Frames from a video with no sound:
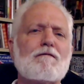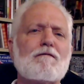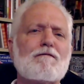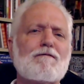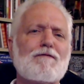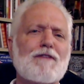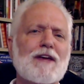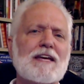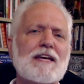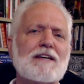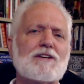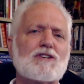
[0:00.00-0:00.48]

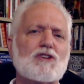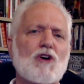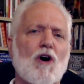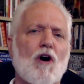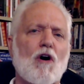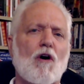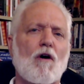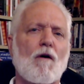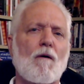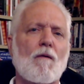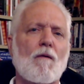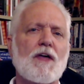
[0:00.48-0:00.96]
feet
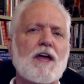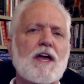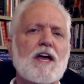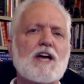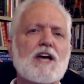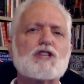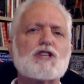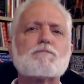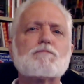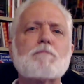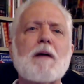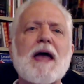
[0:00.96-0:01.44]
tall,
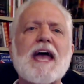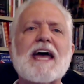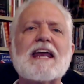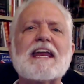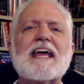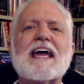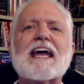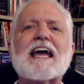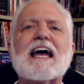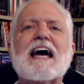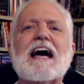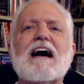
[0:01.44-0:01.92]

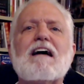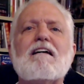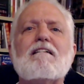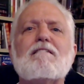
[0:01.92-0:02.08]
spanning